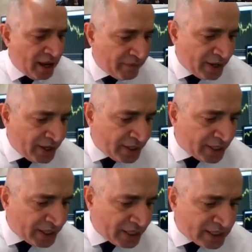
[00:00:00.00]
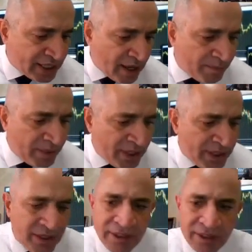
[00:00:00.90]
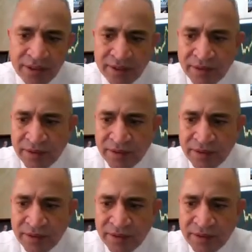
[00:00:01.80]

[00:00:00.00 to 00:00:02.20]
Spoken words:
I have another example.